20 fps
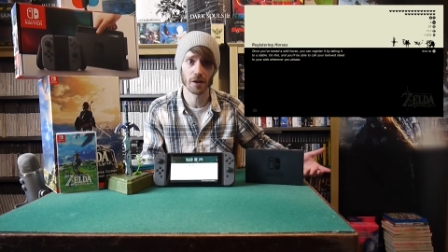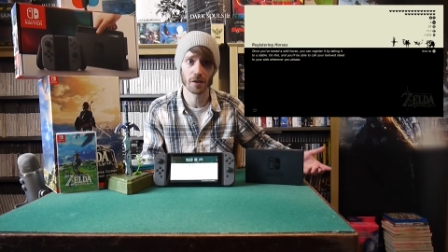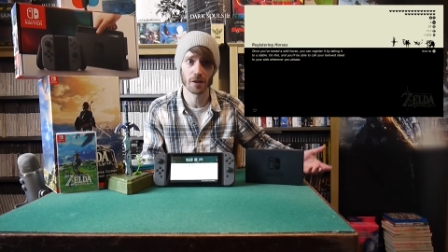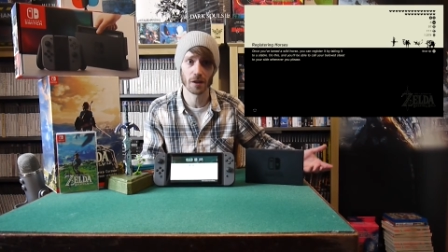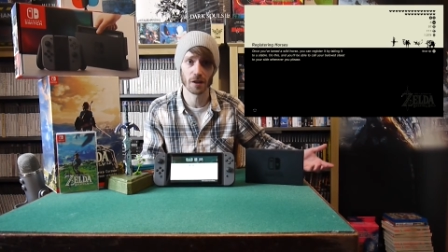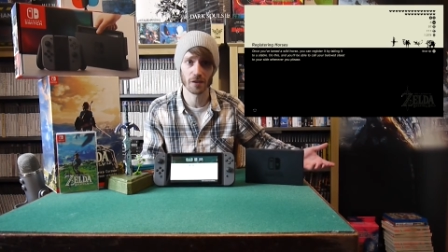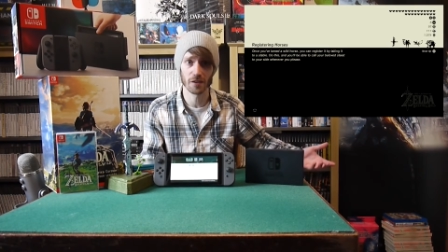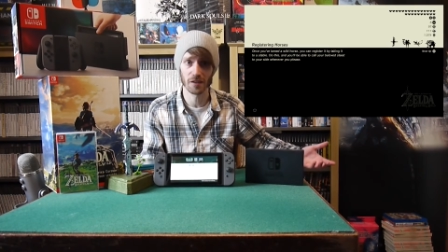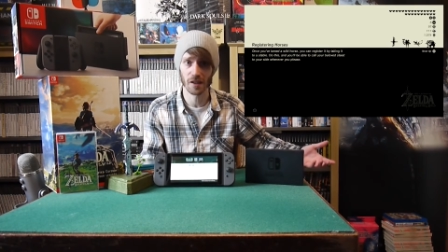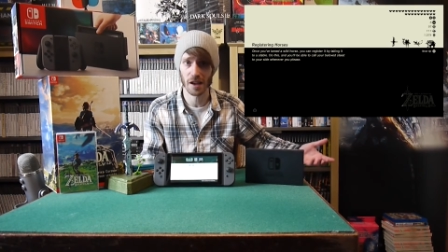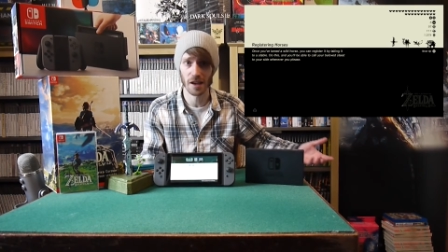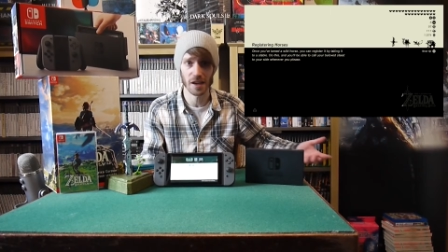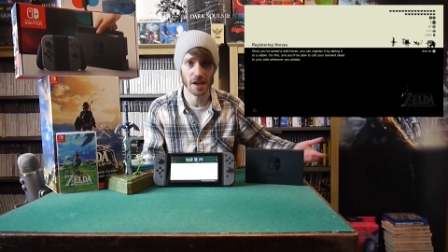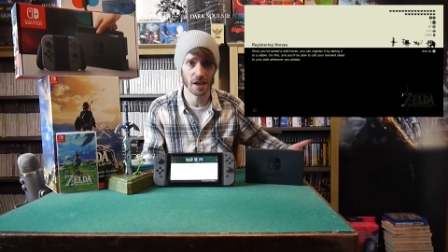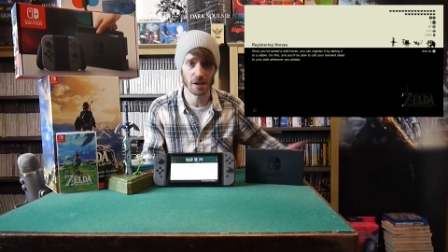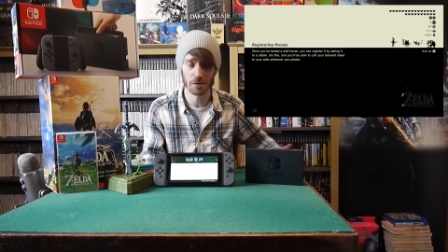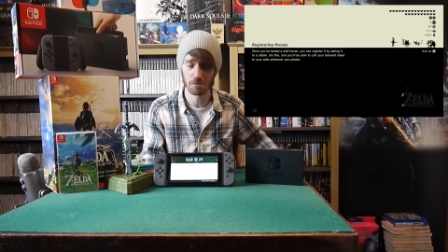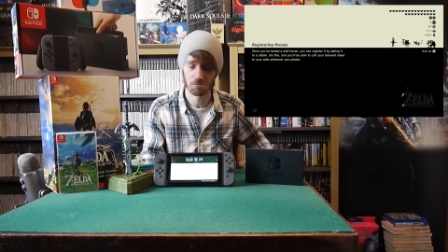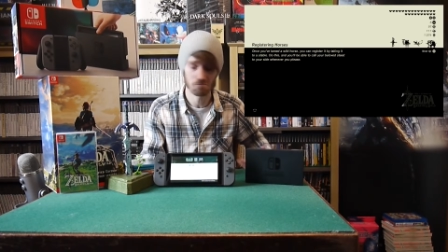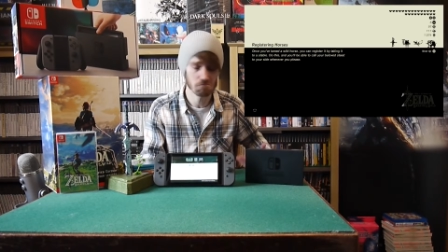that's
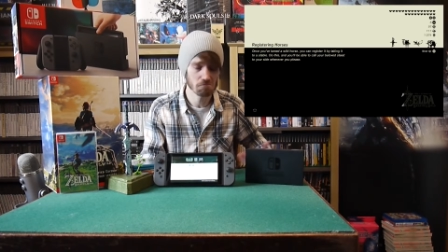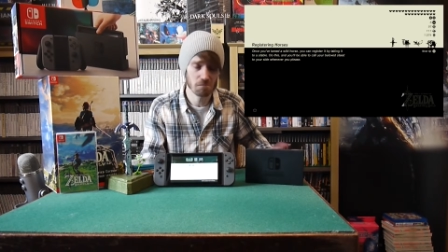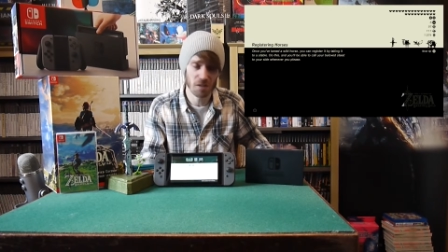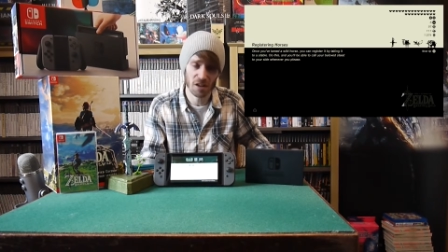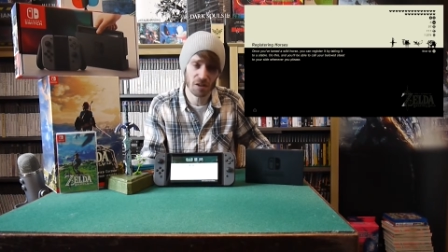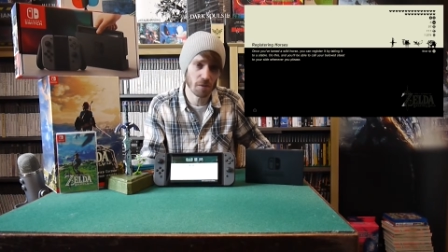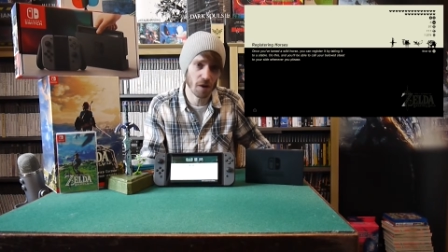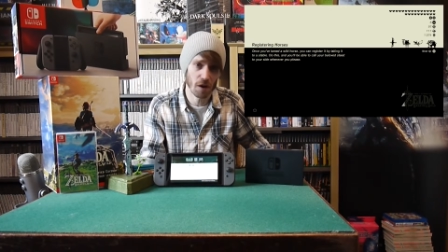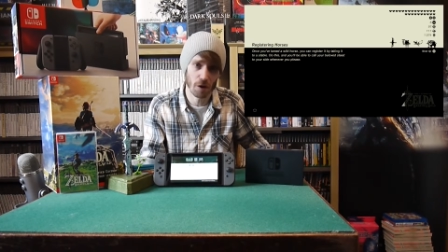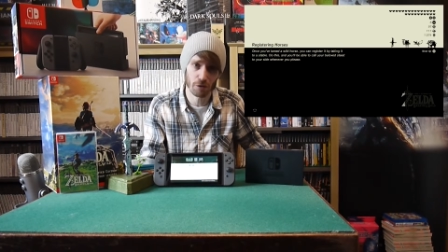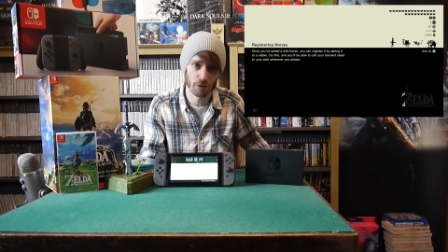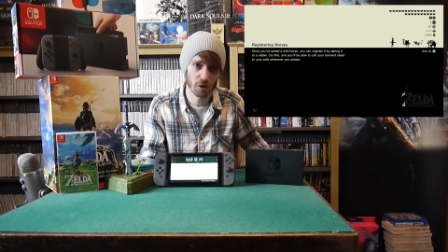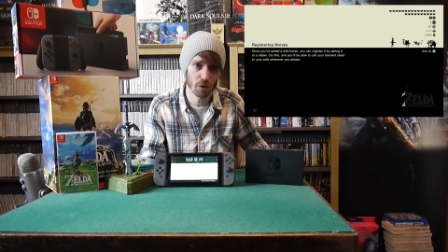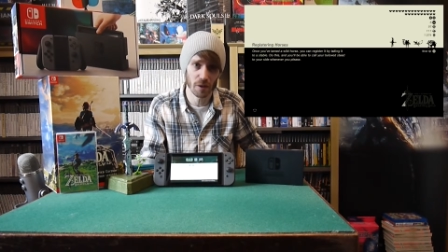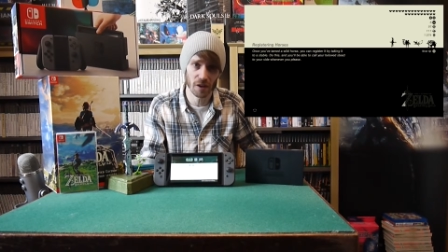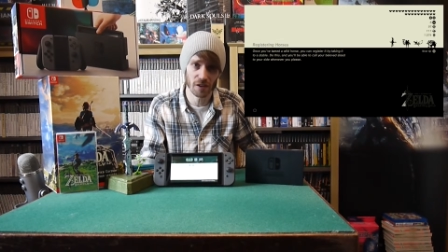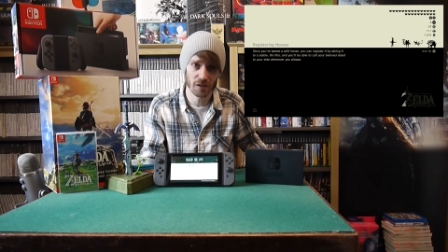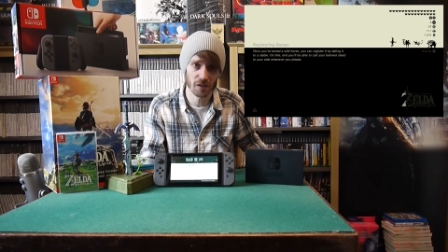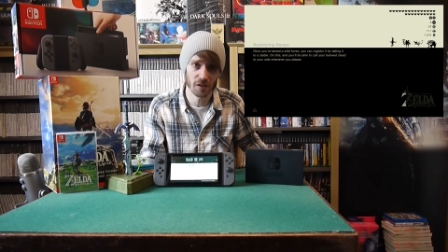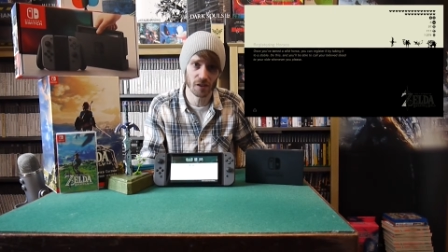taking best part of 3
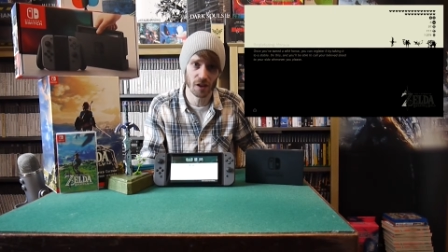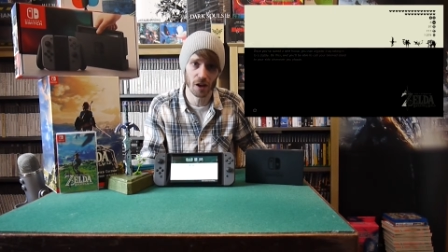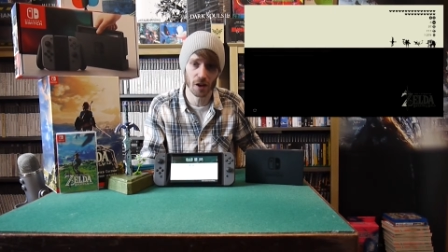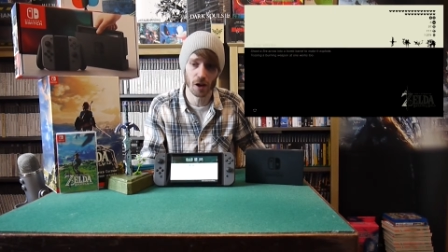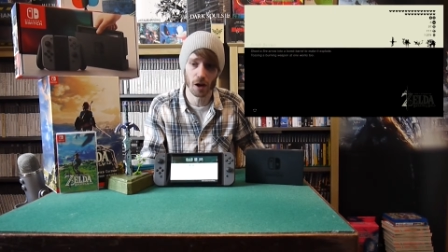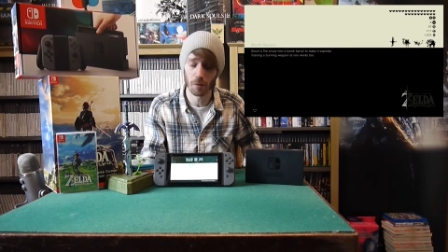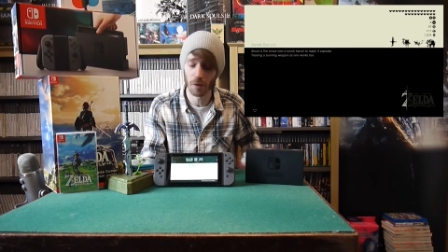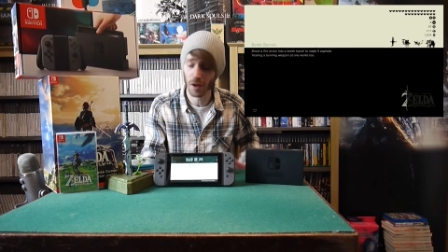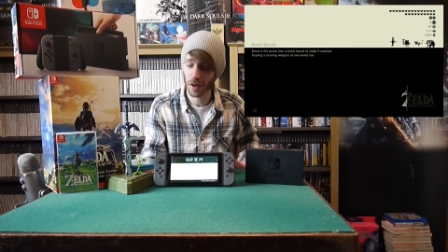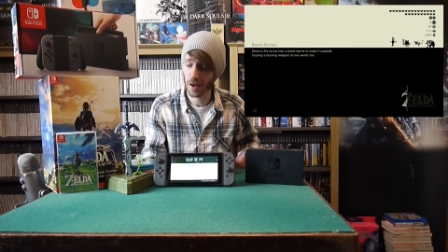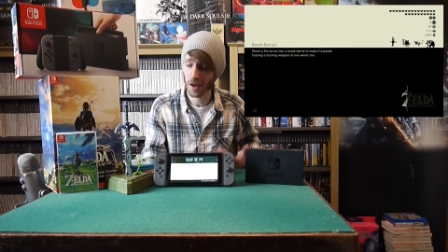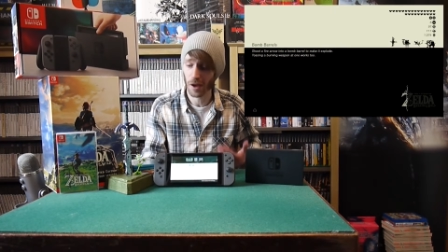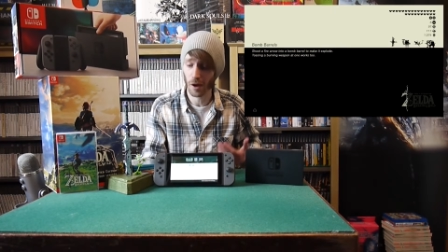weeks to turn up.